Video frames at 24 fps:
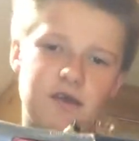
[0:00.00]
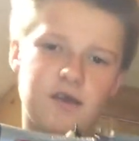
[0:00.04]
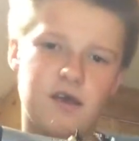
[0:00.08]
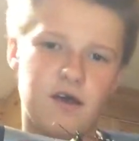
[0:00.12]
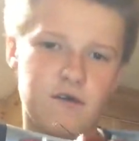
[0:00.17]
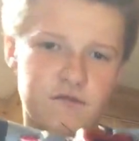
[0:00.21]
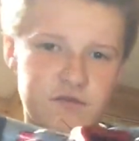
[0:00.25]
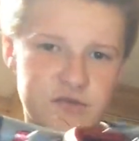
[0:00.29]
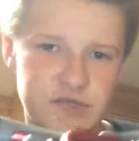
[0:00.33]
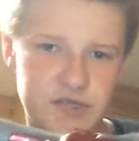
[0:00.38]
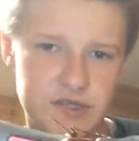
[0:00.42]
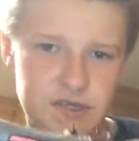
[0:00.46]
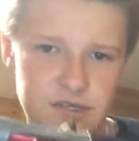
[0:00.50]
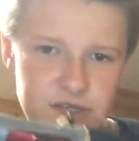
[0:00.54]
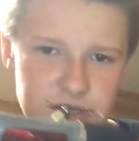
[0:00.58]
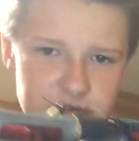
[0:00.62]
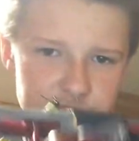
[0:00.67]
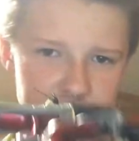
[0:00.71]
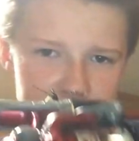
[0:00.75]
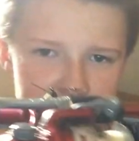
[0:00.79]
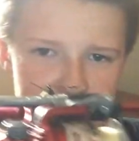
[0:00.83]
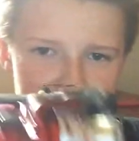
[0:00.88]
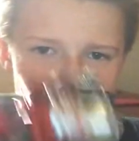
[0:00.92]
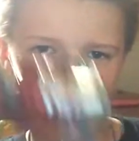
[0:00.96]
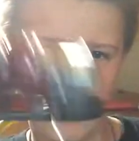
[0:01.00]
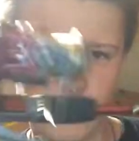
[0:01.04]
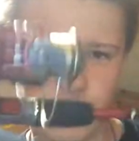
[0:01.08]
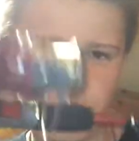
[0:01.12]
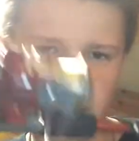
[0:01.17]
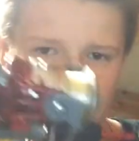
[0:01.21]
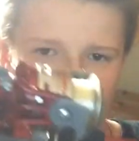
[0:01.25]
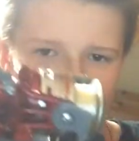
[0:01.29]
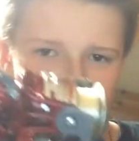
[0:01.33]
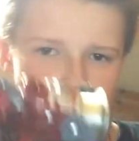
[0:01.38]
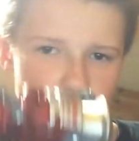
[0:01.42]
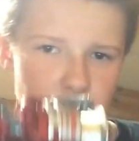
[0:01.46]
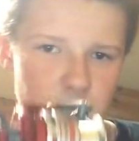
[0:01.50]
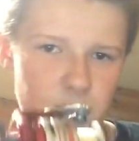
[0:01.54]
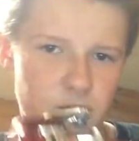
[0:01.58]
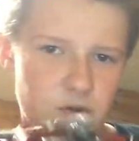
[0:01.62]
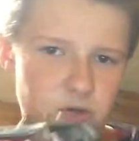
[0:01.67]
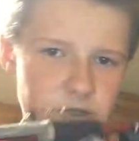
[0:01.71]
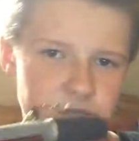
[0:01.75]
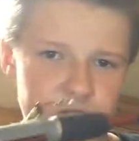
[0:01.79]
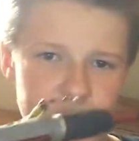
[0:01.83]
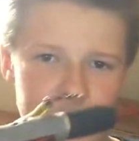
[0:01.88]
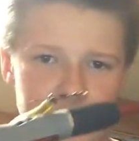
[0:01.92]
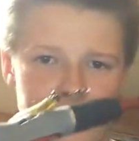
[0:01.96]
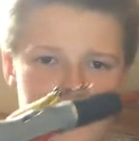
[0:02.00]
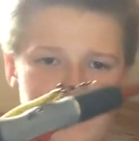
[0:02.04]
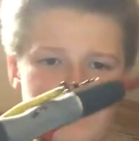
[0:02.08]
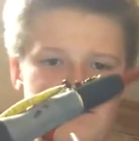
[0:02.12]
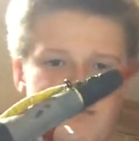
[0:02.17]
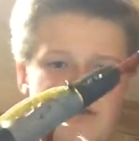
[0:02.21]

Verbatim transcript: y'all have seen these Walmart challenge